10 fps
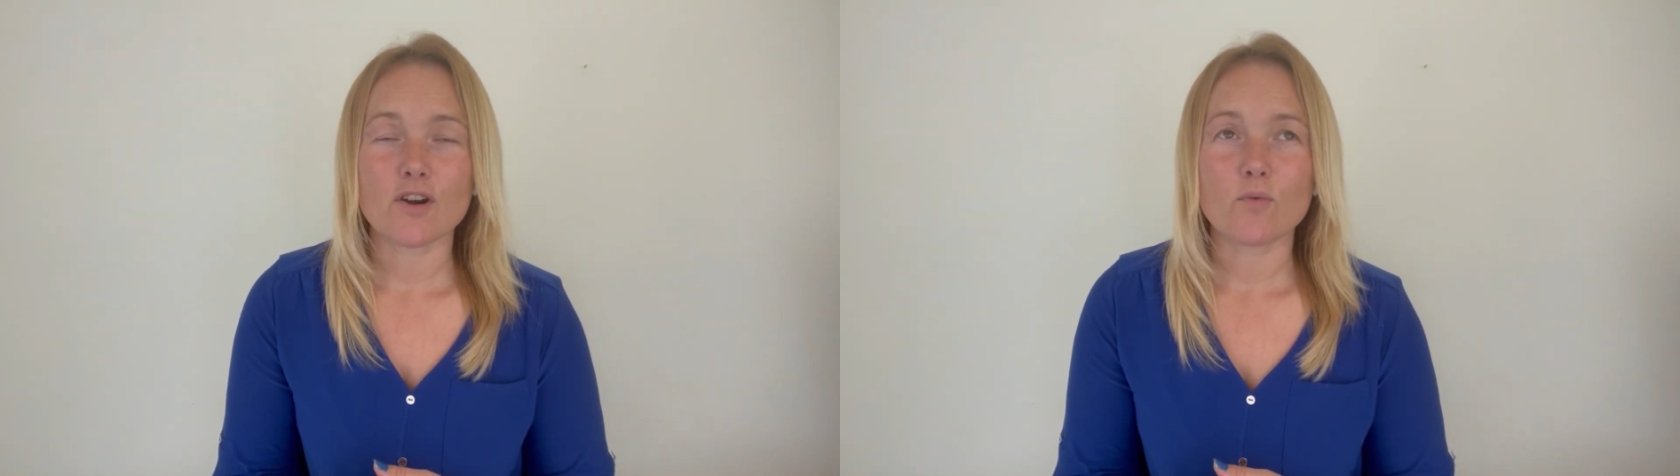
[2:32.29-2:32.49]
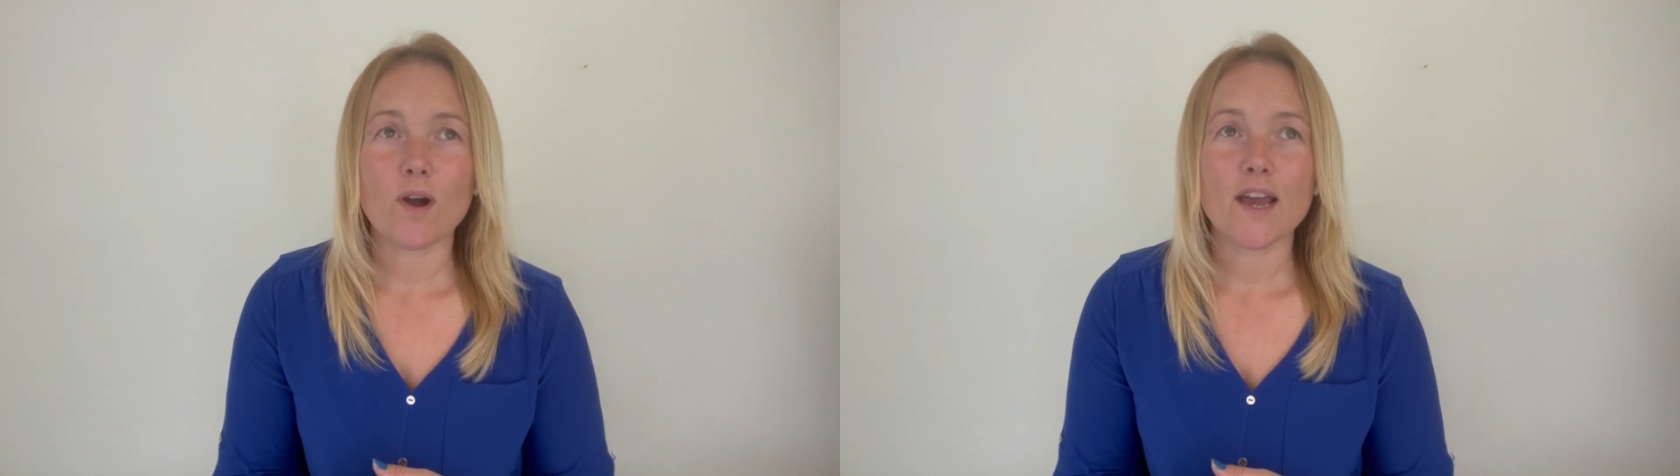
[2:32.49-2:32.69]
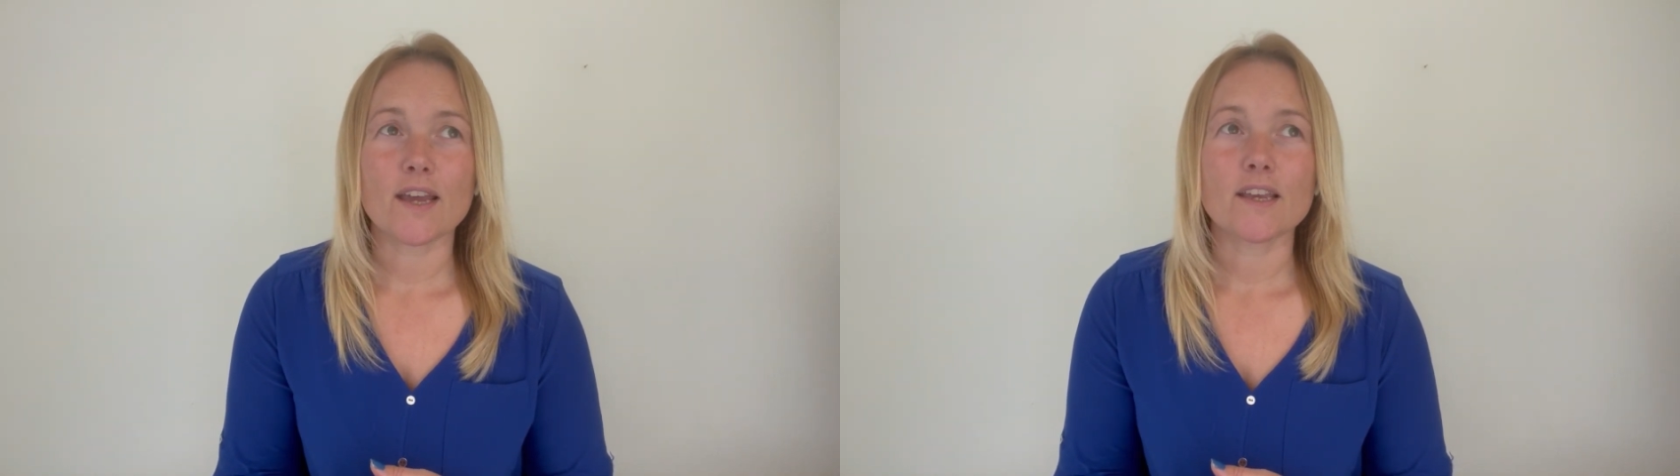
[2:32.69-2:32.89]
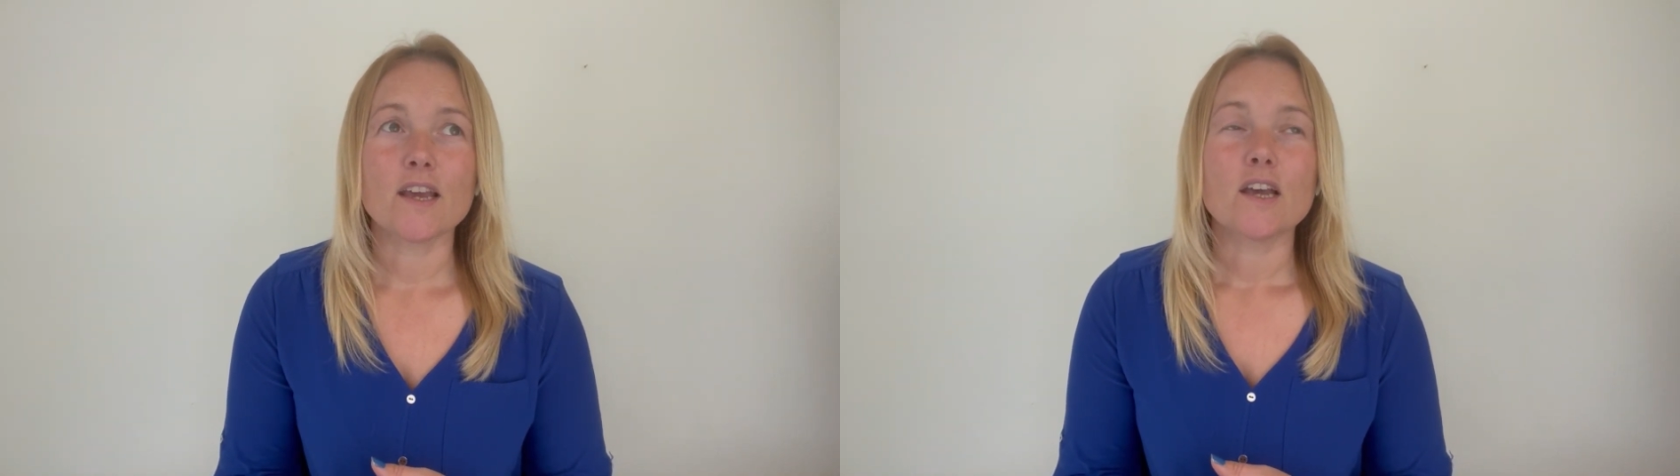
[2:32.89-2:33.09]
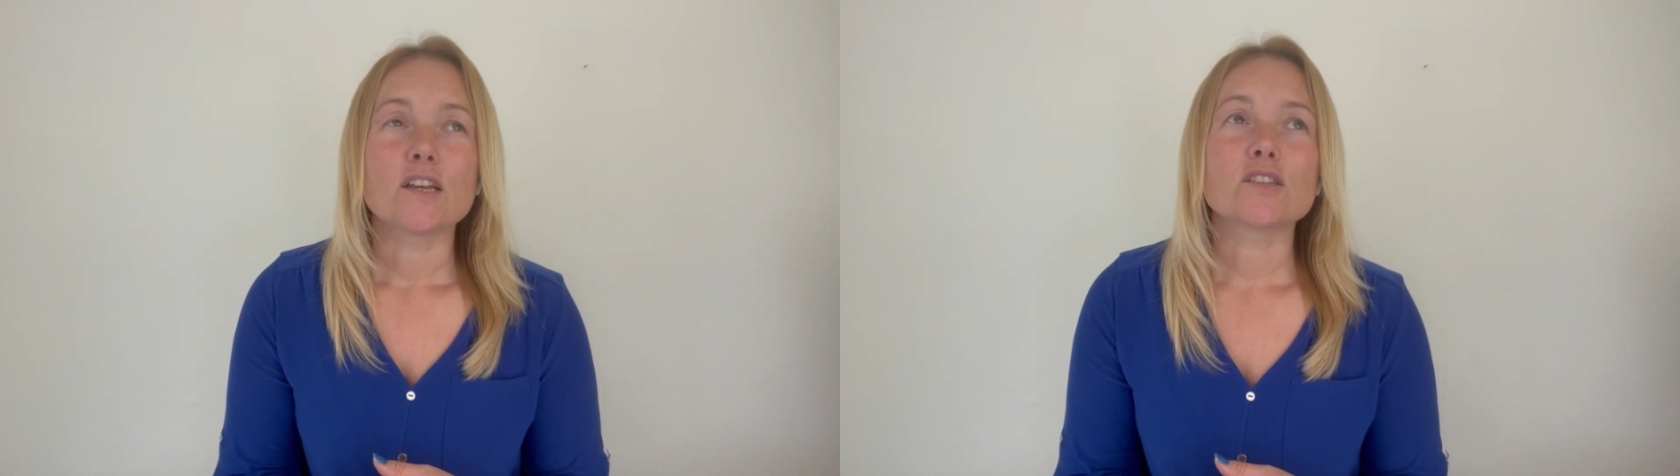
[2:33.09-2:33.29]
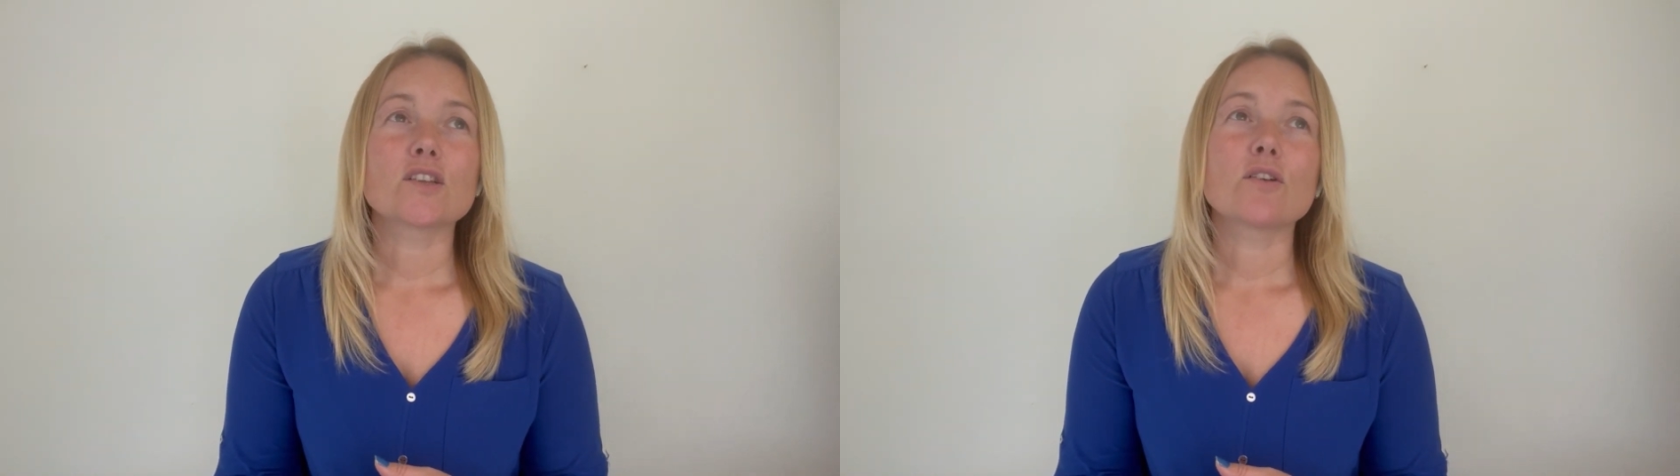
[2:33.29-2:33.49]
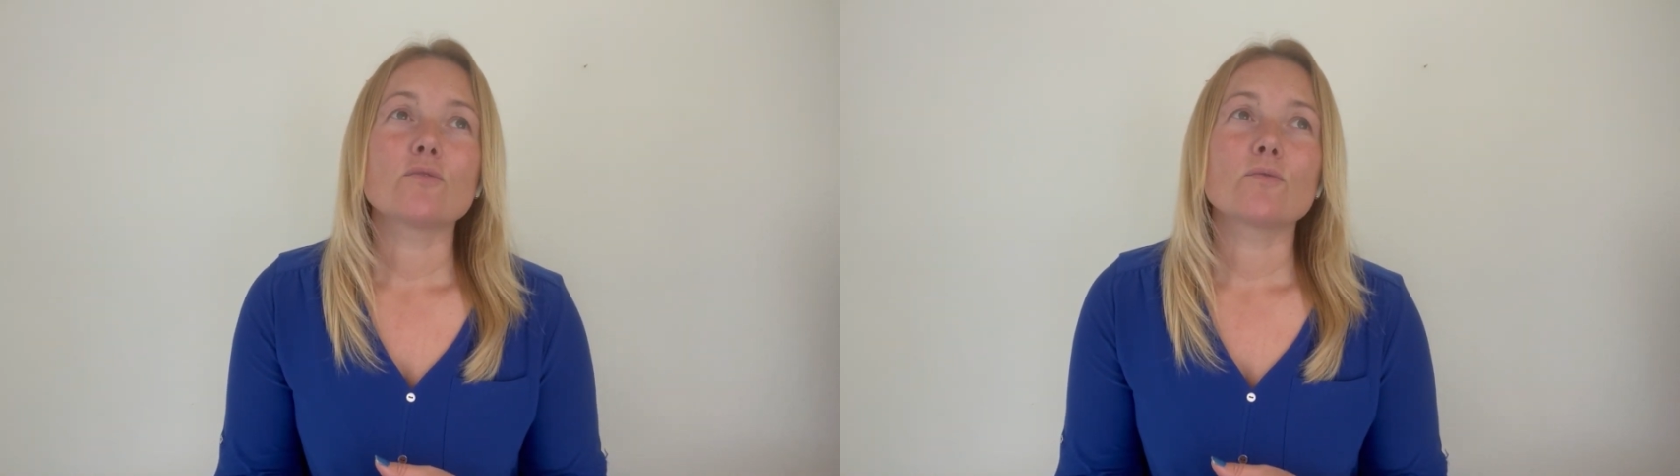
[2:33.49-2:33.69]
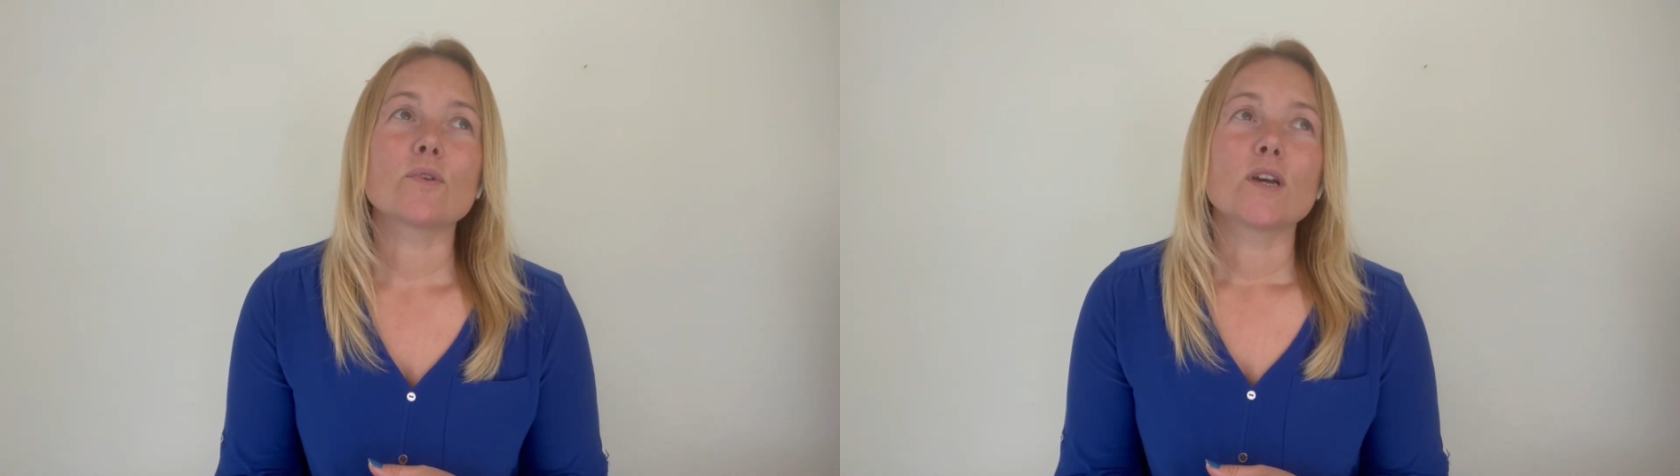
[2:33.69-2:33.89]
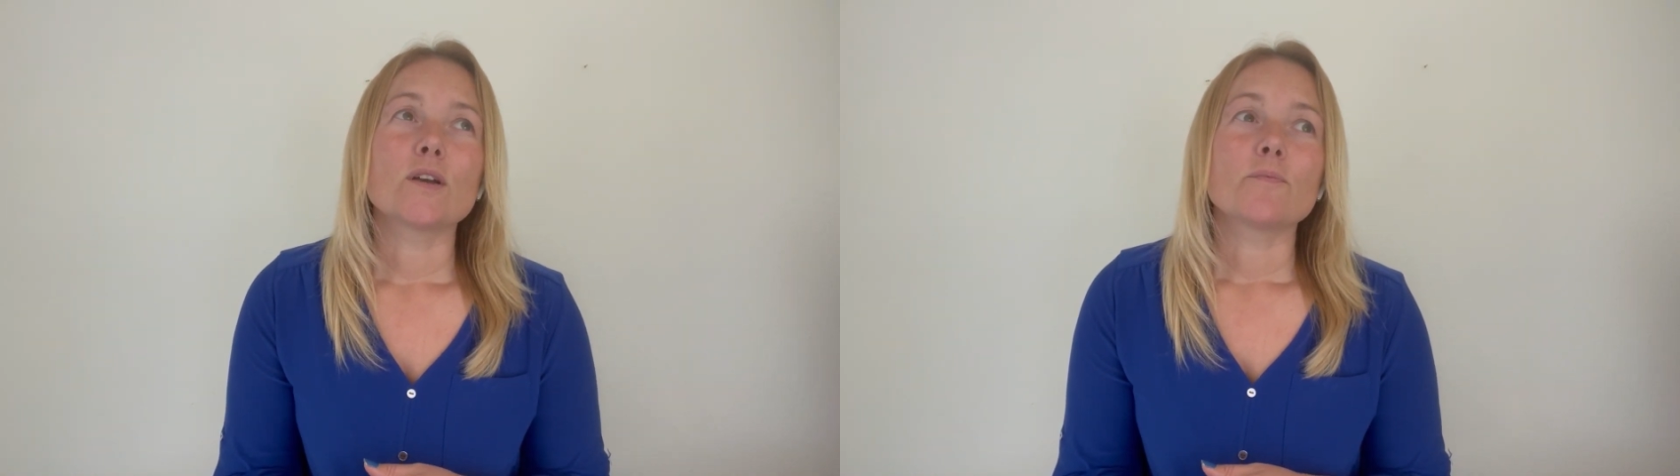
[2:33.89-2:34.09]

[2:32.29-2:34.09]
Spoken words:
away, so